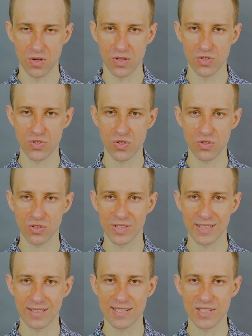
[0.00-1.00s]
in
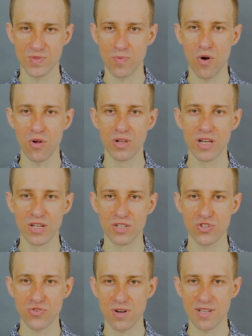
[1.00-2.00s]
certain small
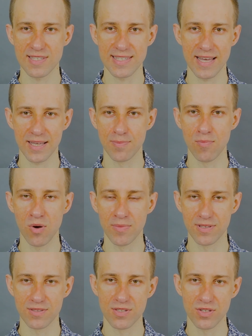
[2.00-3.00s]
trance-like
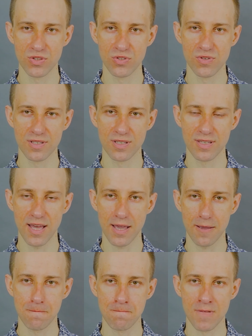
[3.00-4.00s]
moments during the
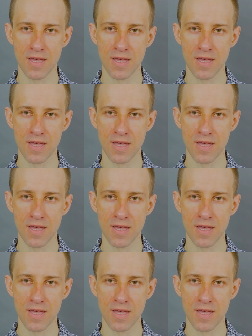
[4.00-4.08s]
day,